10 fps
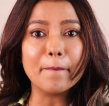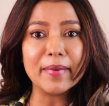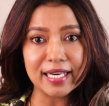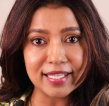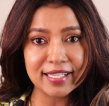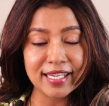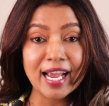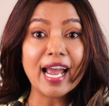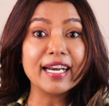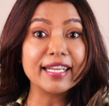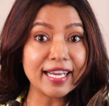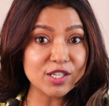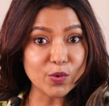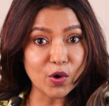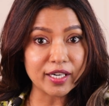minutes. And guess
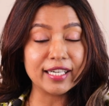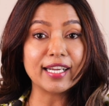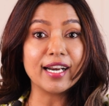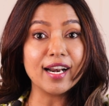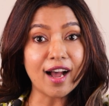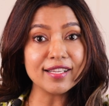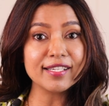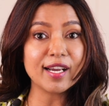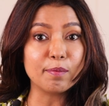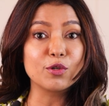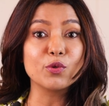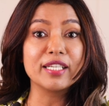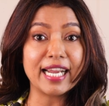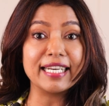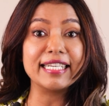what? It can last up to
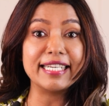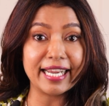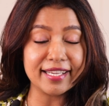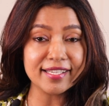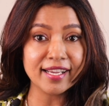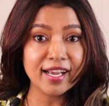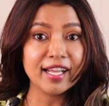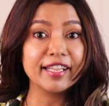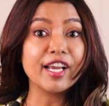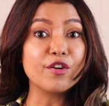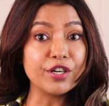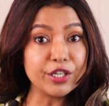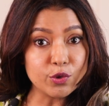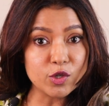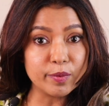10 days. They are
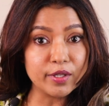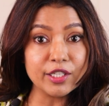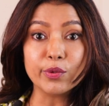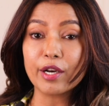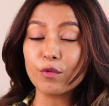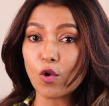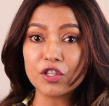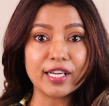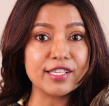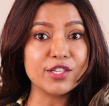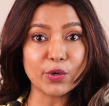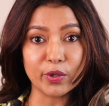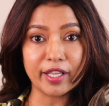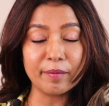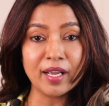reusable, you can wash and store
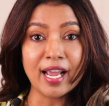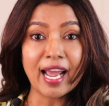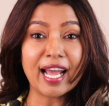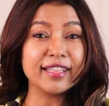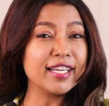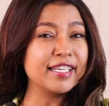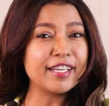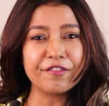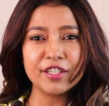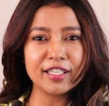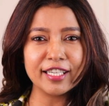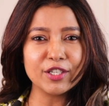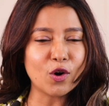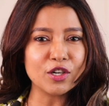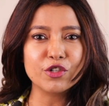them, and they're definitely
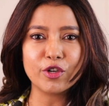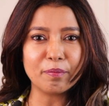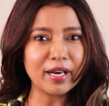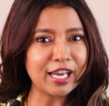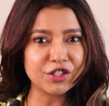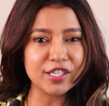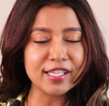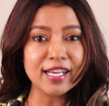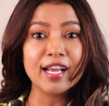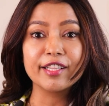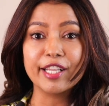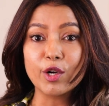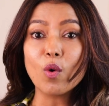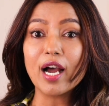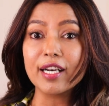not strip lashes. They
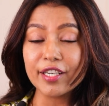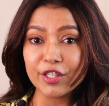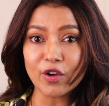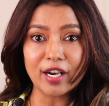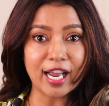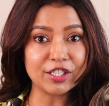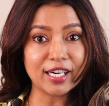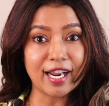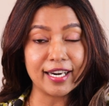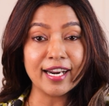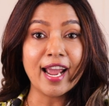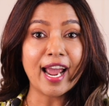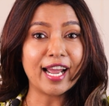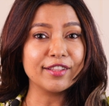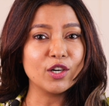go under your lash line
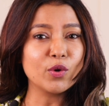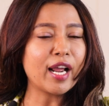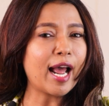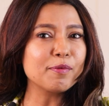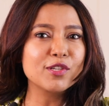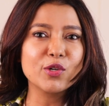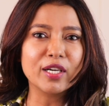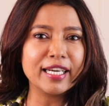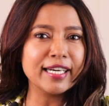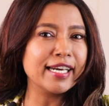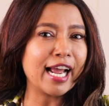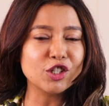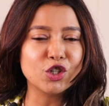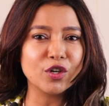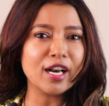and they look absolutely
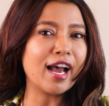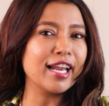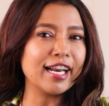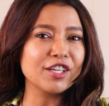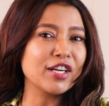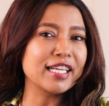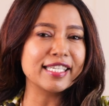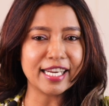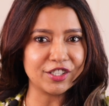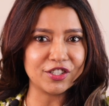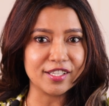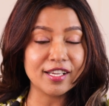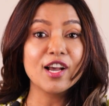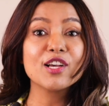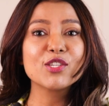natural eyelash extensions.
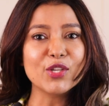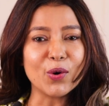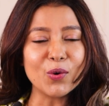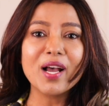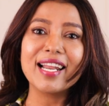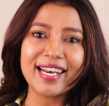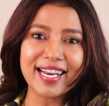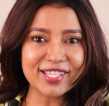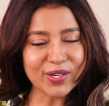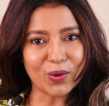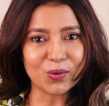So let's go.